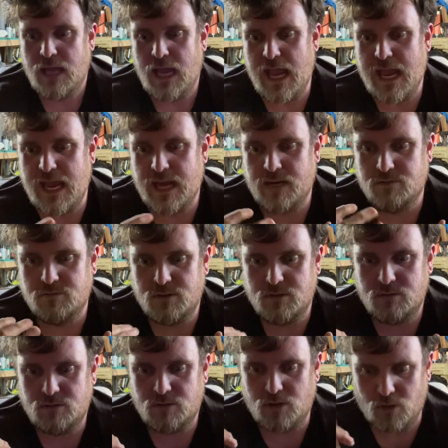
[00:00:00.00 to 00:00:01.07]
and
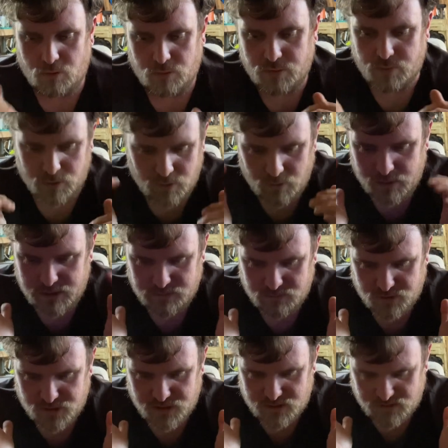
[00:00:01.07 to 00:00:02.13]
go through and
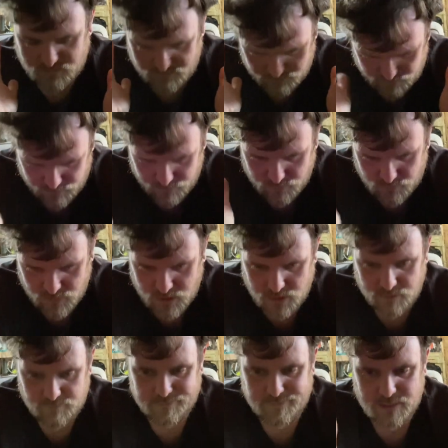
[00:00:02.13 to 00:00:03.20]
just
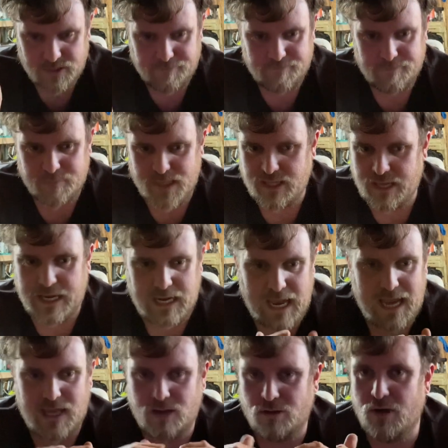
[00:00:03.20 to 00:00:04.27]
be like,
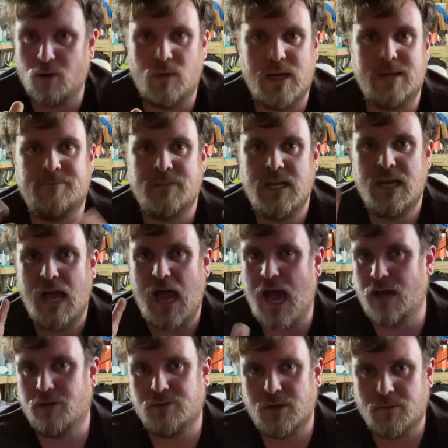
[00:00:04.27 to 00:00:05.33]
hey, you know what? I
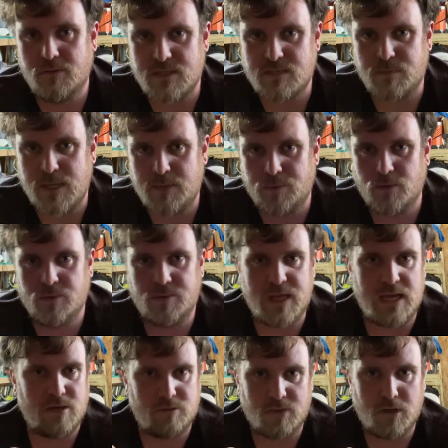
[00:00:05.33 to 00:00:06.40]
don't know these people. They
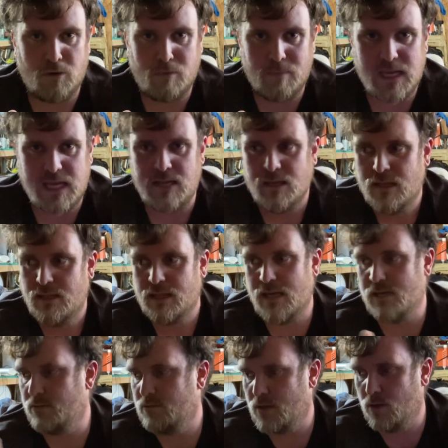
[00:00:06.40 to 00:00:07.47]
don't know me. They
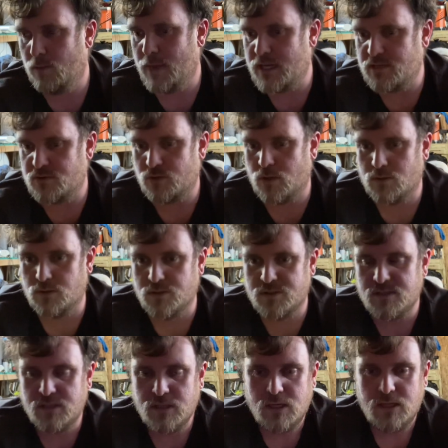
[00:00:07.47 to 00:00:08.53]
don't know my
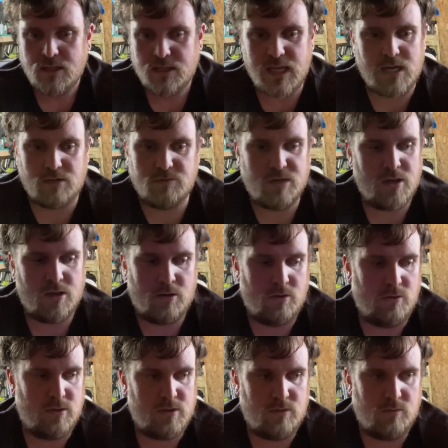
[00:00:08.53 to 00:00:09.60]
struggles. They don't
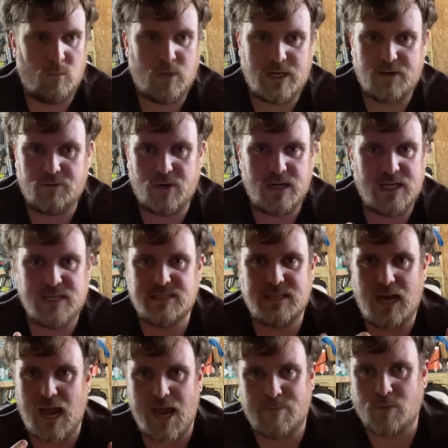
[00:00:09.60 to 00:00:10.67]
know whatever it is
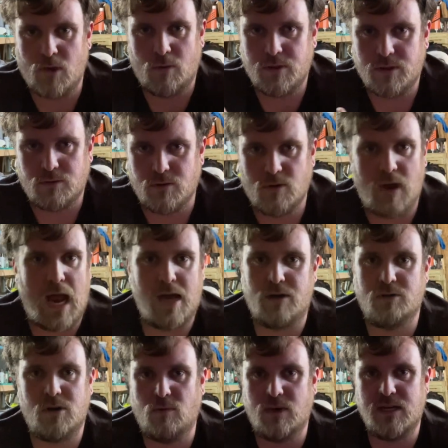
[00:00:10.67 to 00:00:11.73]
that I'm going through. I don't
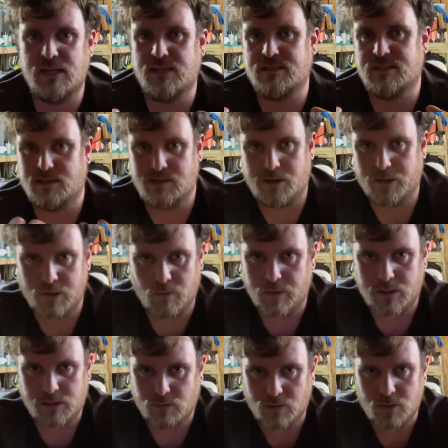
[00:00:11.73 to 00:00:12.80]
know what it is that they're
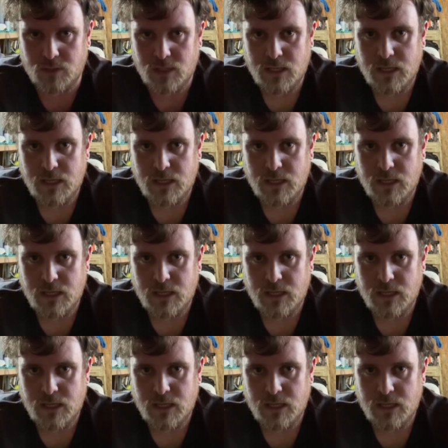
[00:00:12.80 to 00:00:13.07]
going through.